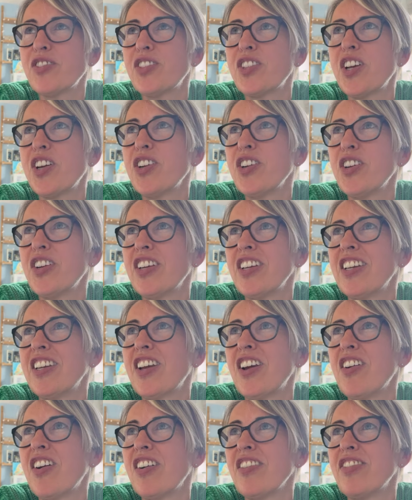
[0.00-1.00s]
So, you
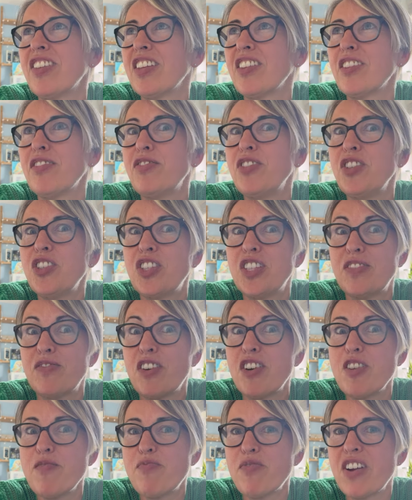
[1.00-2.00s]
know, I think the future is
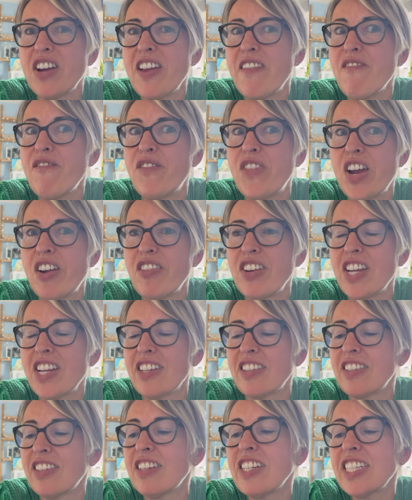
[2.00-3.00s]
very bright and very
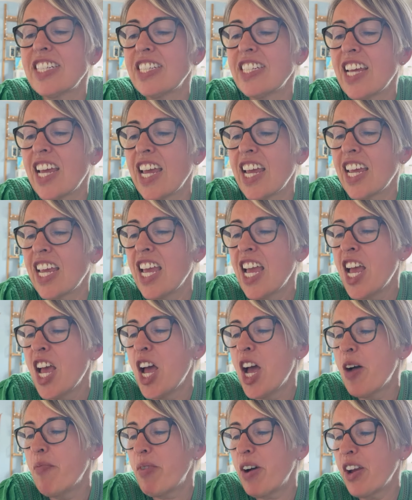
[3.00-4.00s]
exciting.
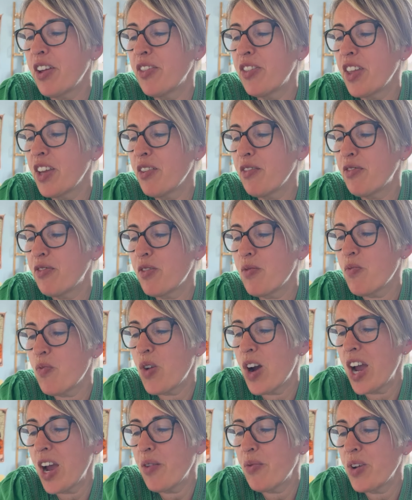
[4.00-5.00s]
But I think from
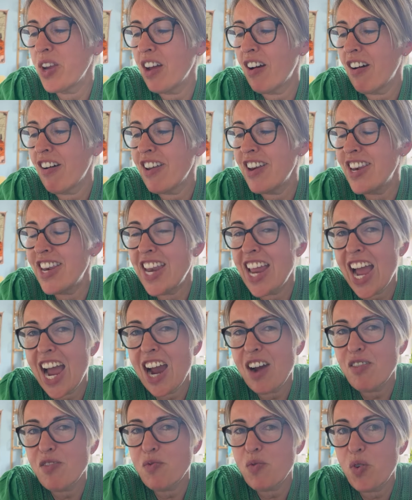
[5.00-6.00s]
where we are
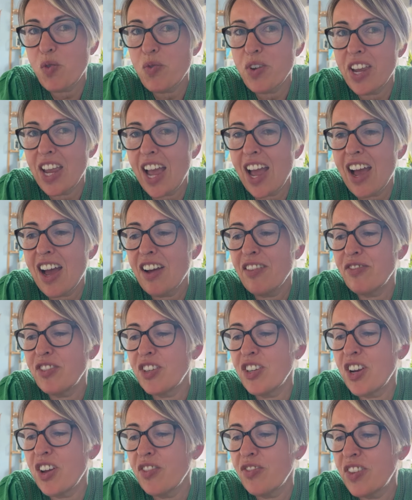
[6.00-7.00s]
now, what we have,
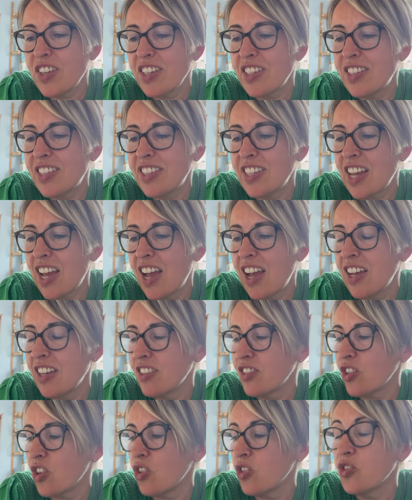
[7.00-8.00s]
you know, this
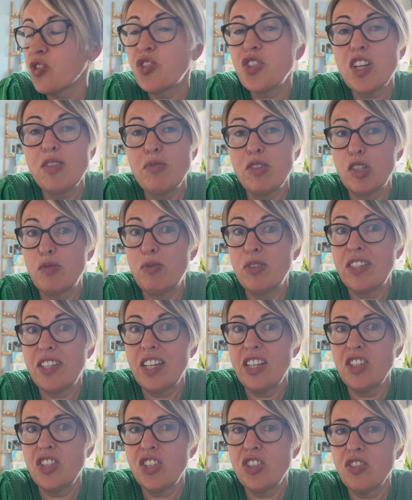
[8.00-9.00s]
has got so much
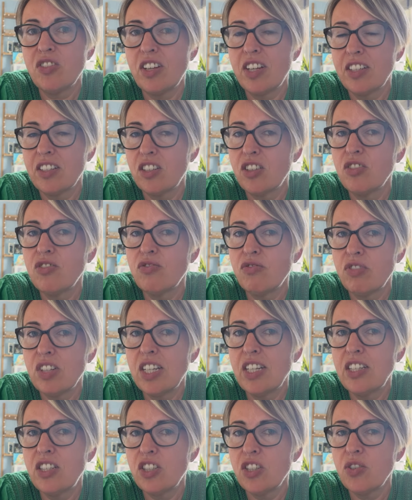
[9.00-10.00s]
potential and can
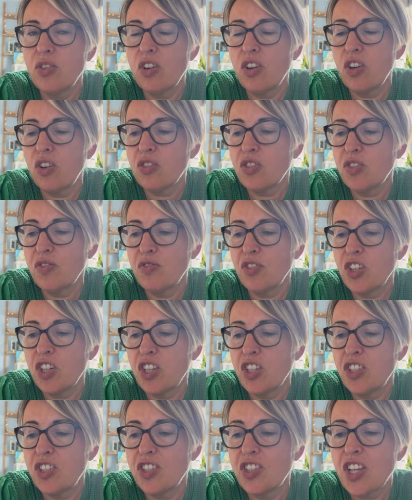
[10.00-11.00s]
really do a lot of
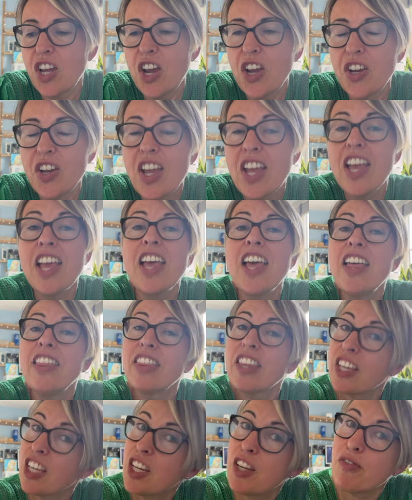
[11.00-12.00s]
good. So,
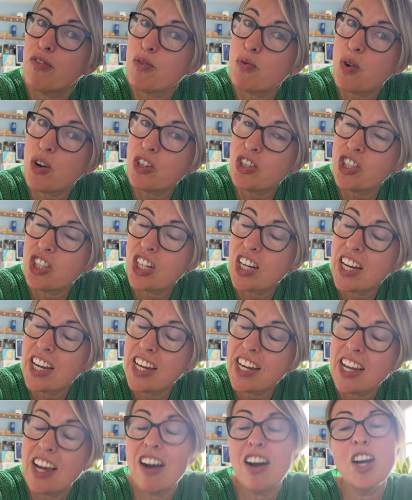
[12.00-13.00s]
thank you for
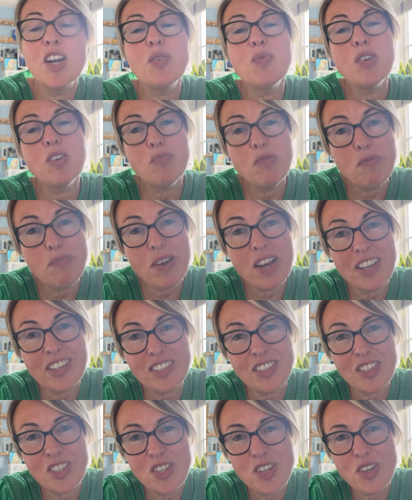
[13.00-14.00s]
watching. I will be back
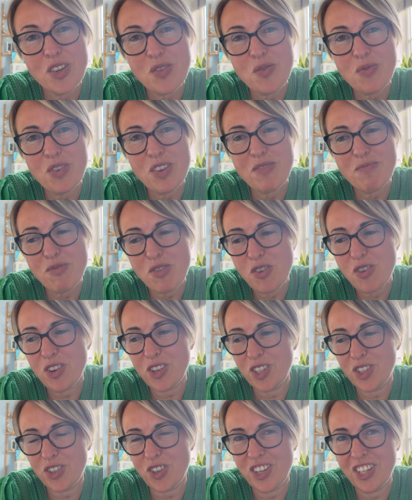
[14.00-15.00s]
soon with more
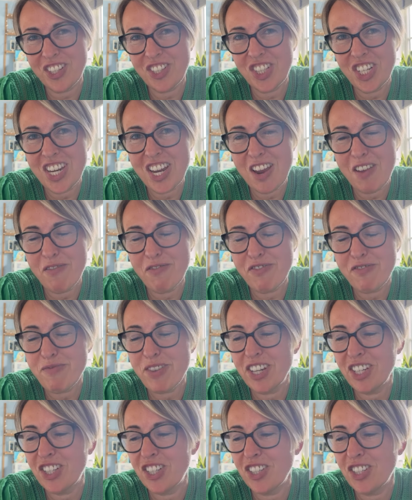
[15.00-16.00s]
astrology
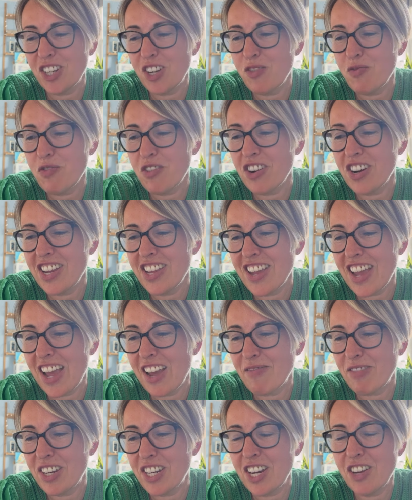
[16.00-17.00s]
information. Don't worry.
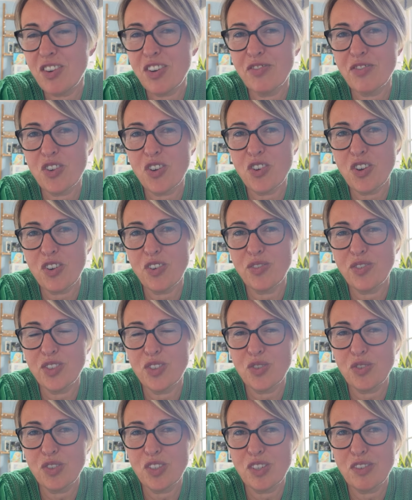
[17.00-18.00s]
I know I've gone off
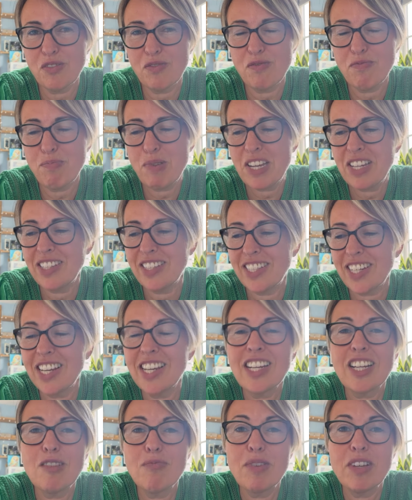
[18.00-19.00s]
sort of pieced a
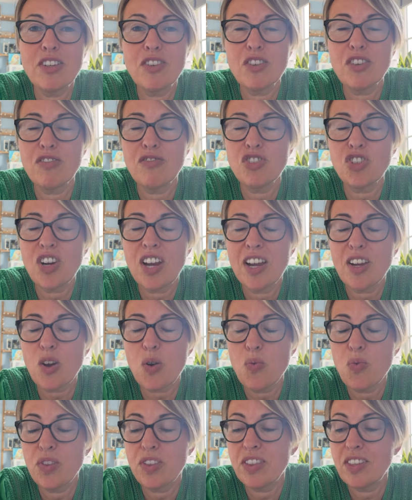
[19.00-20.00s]
little bit, gone off track
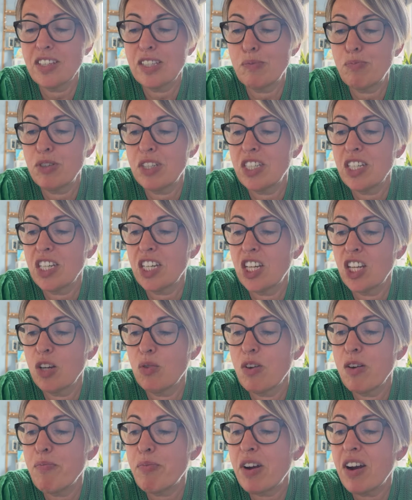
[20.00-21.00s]
with this particular
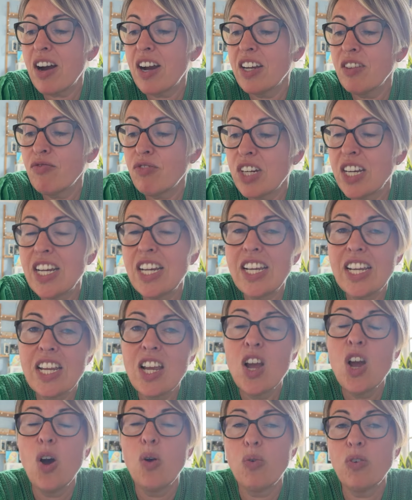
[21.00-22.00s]
one, but I
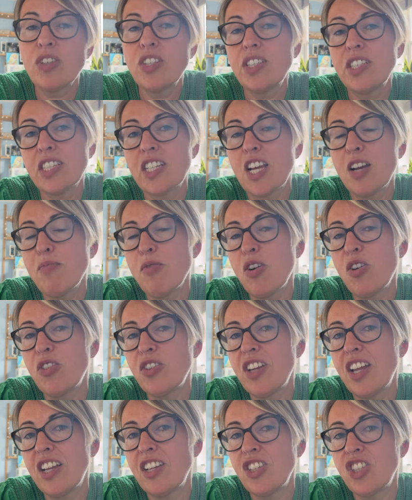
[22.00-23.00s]
really wanted to come
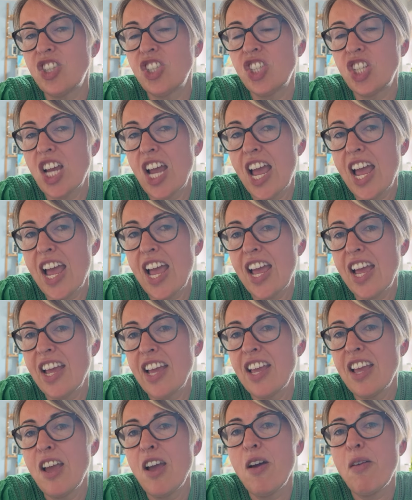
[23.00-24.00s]
on and
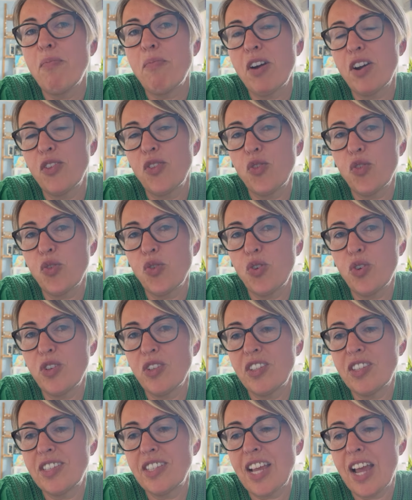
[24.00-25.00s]
share my
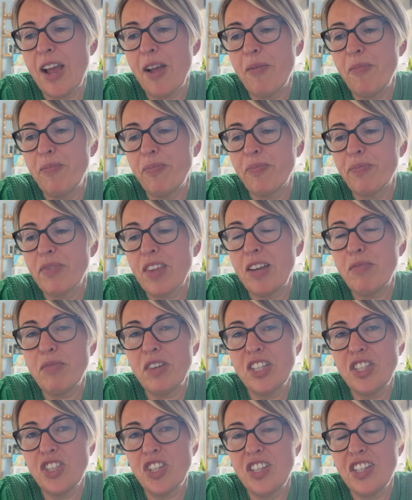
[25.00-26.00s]
thoughts, and
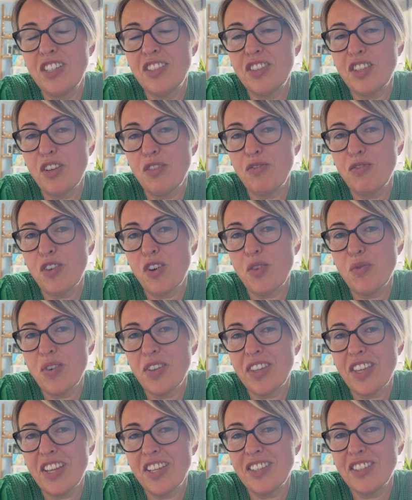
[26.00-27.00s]
my journey so far
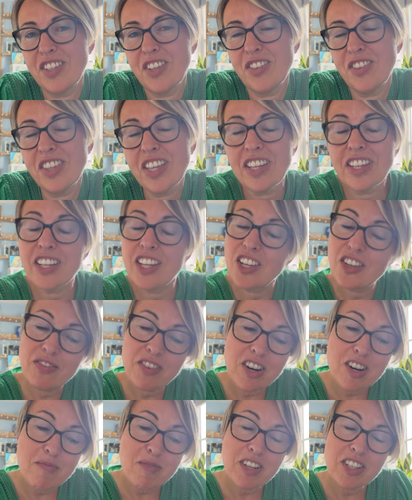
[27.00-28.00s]
with it. So thank you
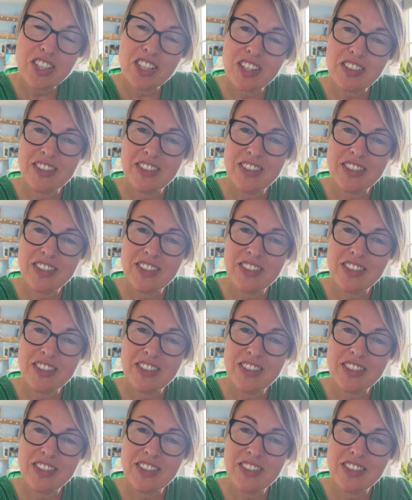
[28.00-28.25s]
very much.